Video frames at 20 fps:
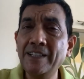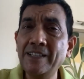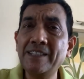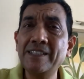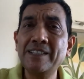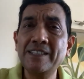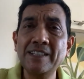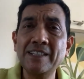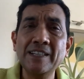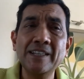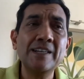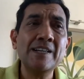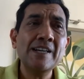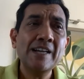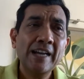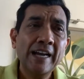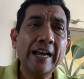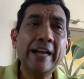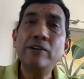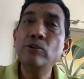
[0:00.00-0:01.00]
it's
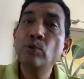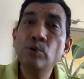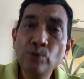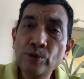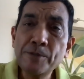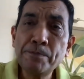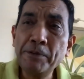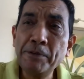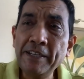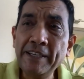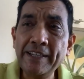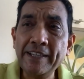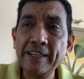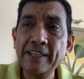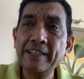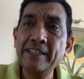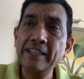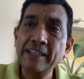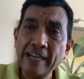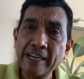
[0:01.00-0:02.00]
and who is peeling
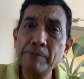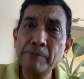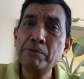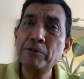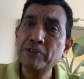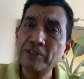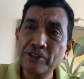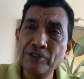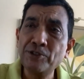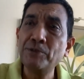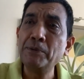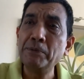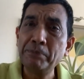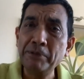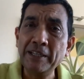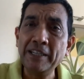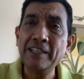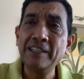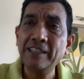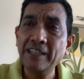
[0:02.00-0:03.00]
it? The right person should be
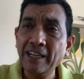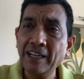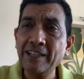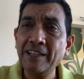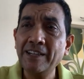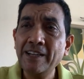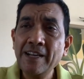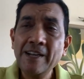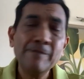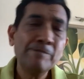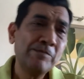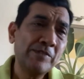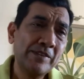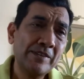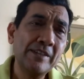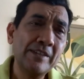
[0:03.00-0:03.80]
peeling the onion. Yeah.